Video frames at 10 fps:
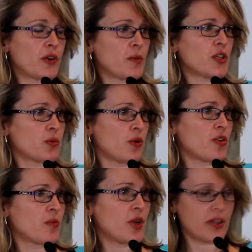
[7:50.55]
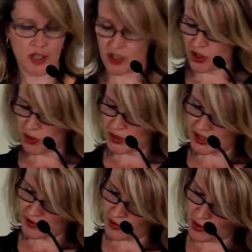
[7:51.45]
much welcomed by the consumers
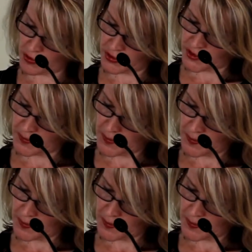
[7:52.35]
involved.